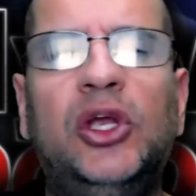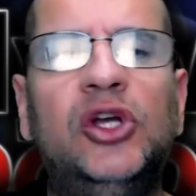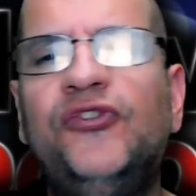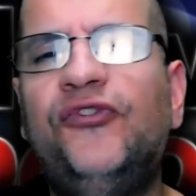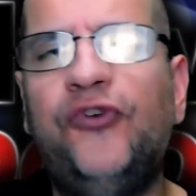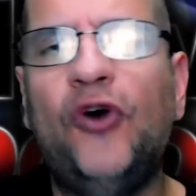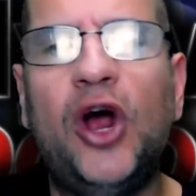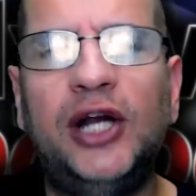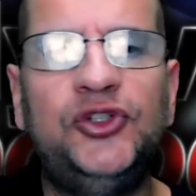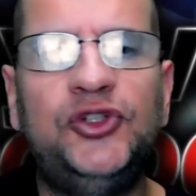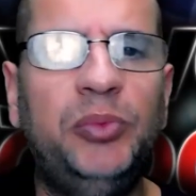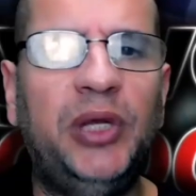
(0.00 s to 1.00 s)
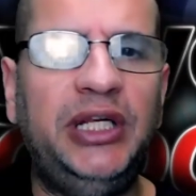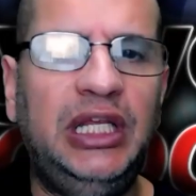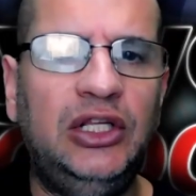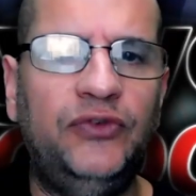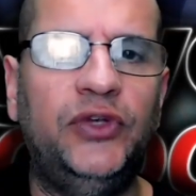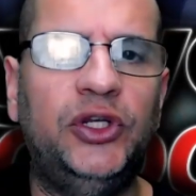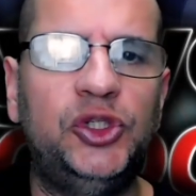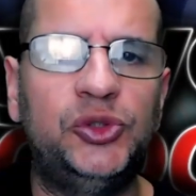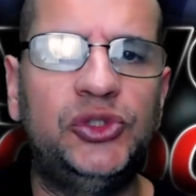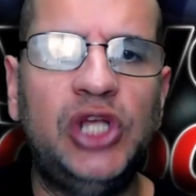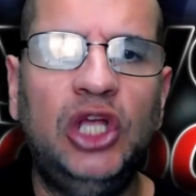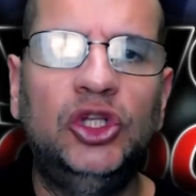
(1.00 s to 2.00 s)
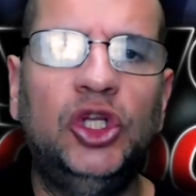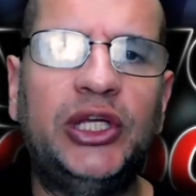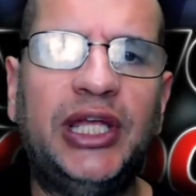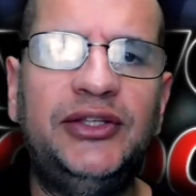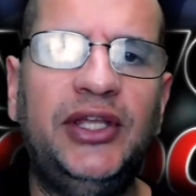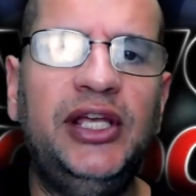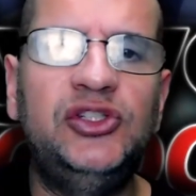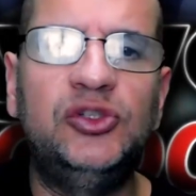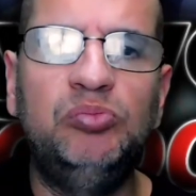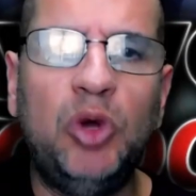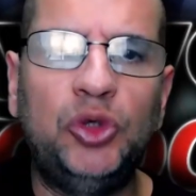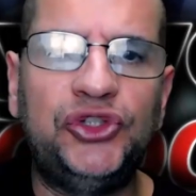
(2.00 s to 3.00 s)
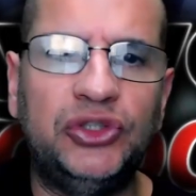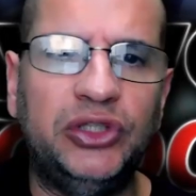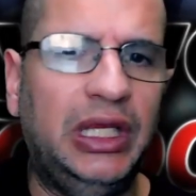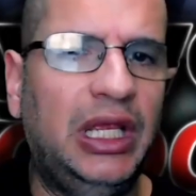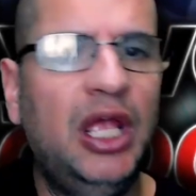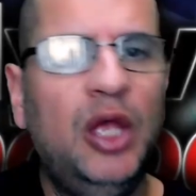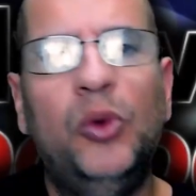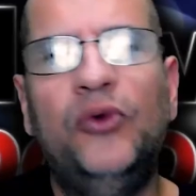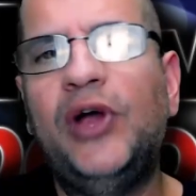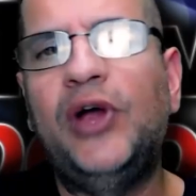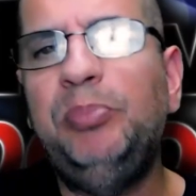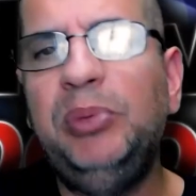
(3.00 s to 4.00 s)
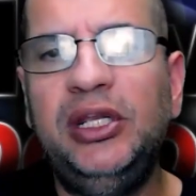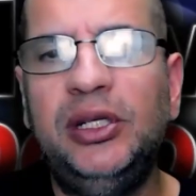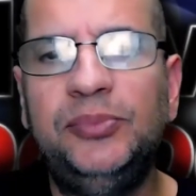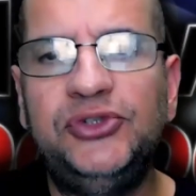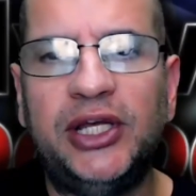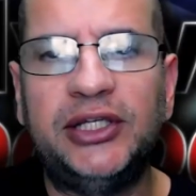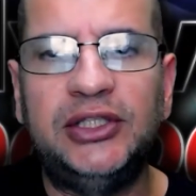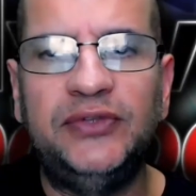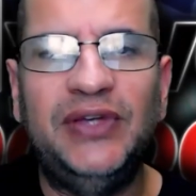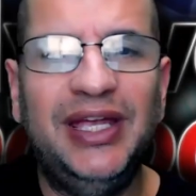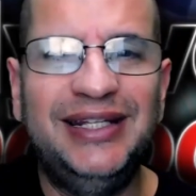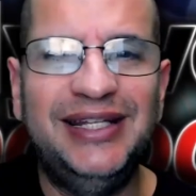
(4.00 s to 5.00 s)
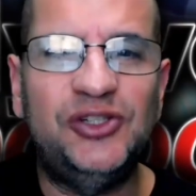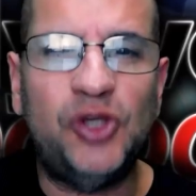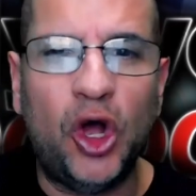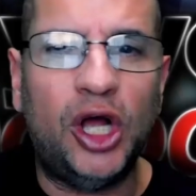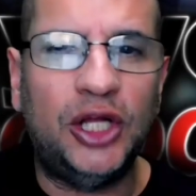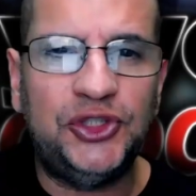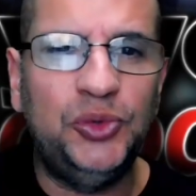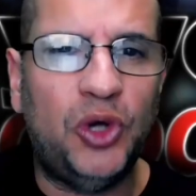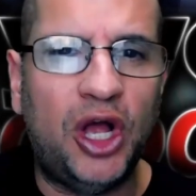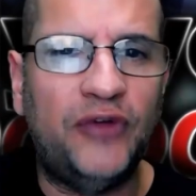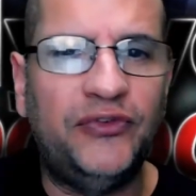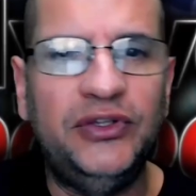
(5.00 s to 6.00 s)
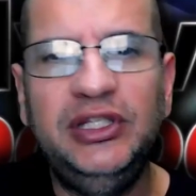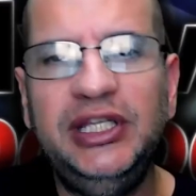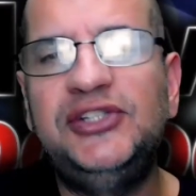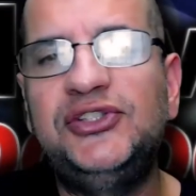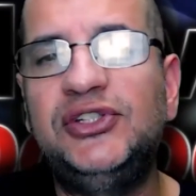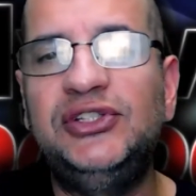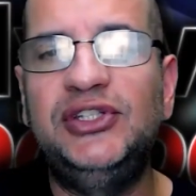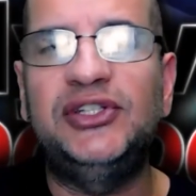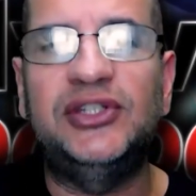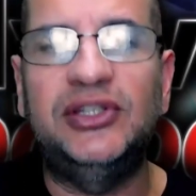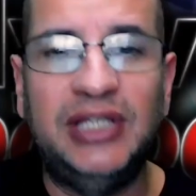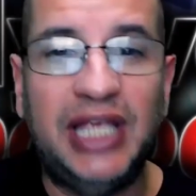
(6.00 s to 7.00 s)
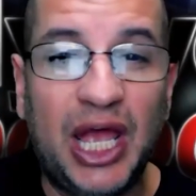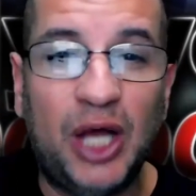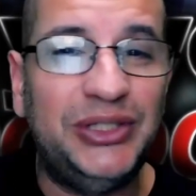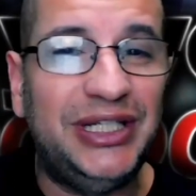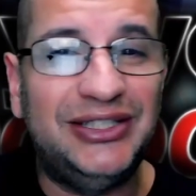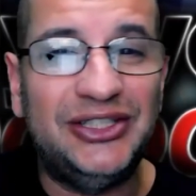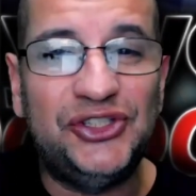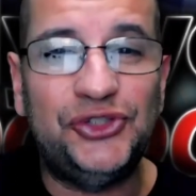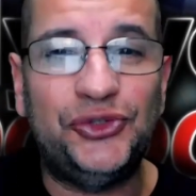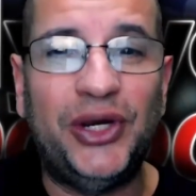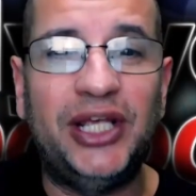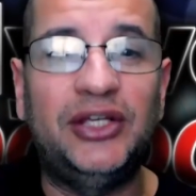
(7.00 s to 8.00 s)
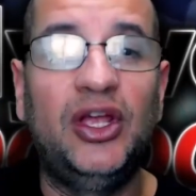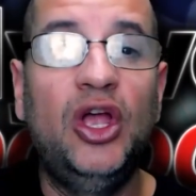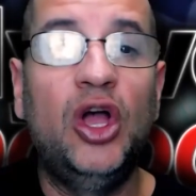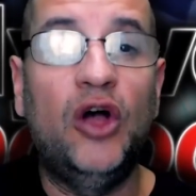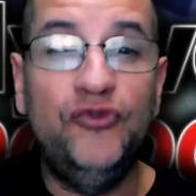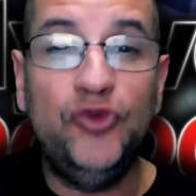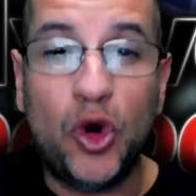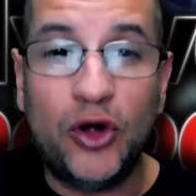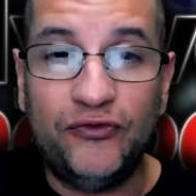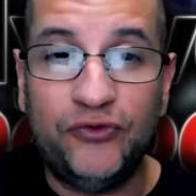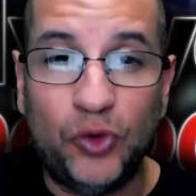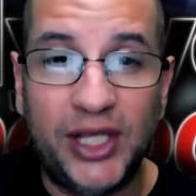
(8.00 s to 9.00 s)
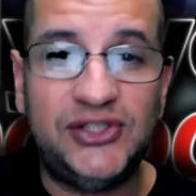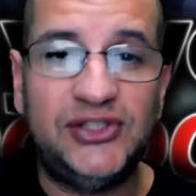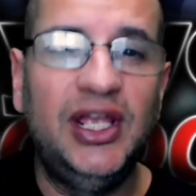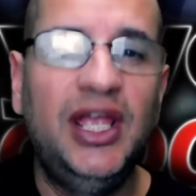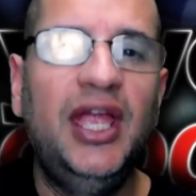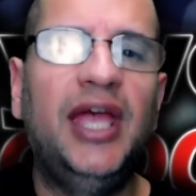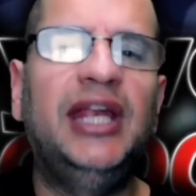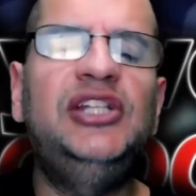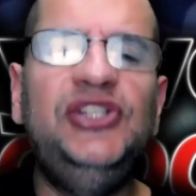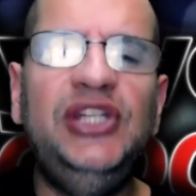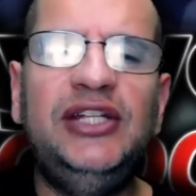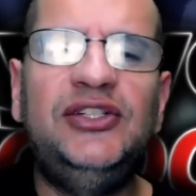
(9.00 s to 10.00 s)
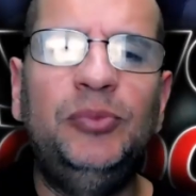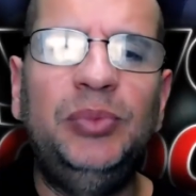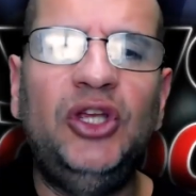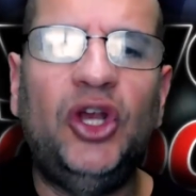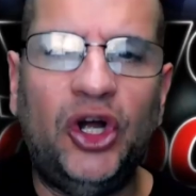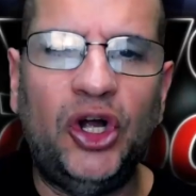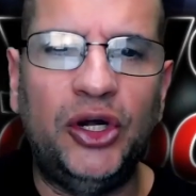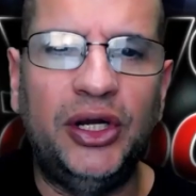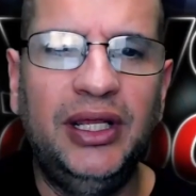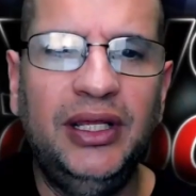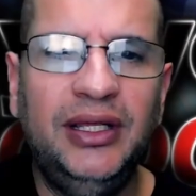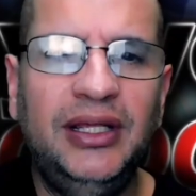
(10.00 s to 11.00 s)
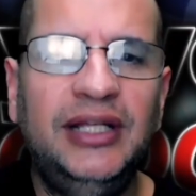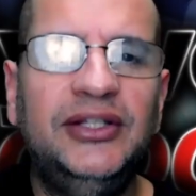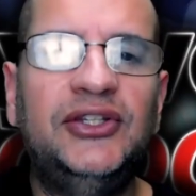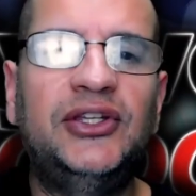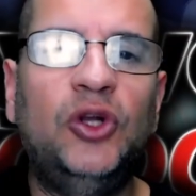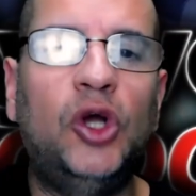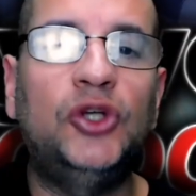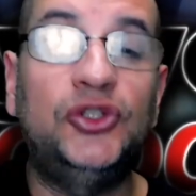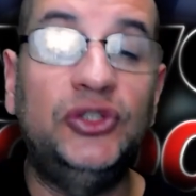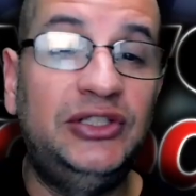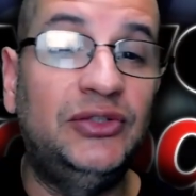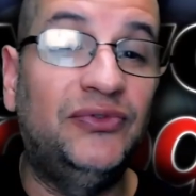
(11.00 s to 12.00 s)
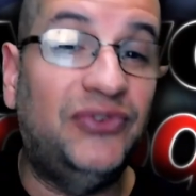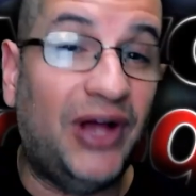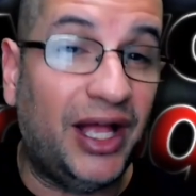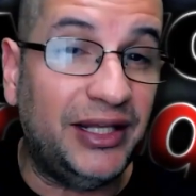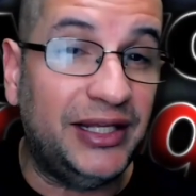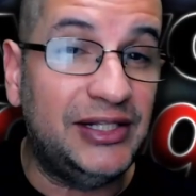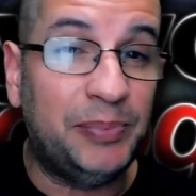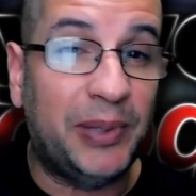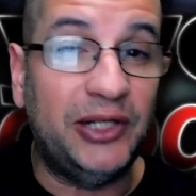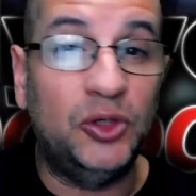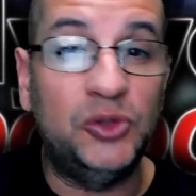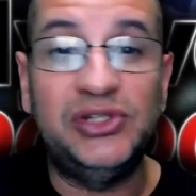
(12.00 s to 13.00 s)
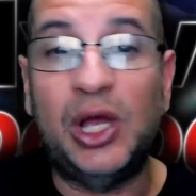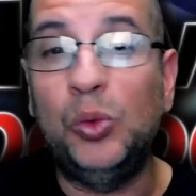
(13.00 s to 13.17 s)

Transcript: far too many individuals look at things emotionally without being objective, and this all too often leads to discounting the strength of your voice and its need to be heard. This can also lead to violence by those not